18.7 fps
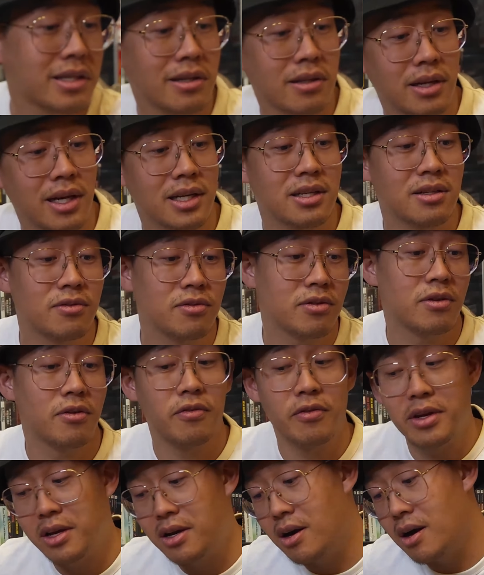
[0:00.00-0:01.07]
collecting for the
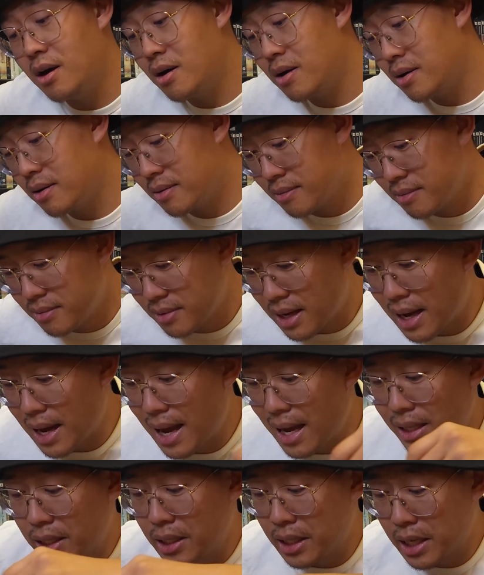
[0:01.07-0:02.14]
VR, I
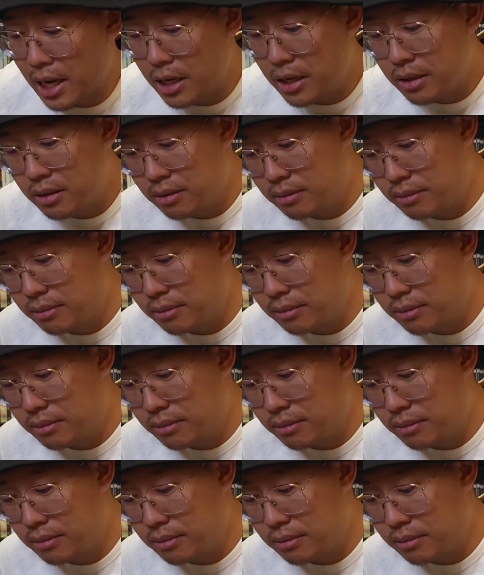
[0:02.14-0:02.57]
had to get it.